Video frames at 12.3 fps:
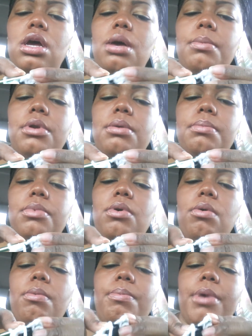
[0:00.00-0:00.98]
I'm going to
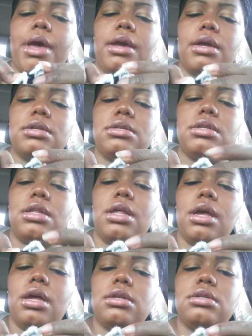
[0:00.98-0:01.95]
go back into
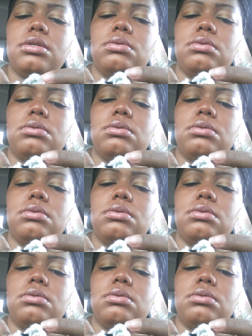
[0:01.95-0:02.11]
that to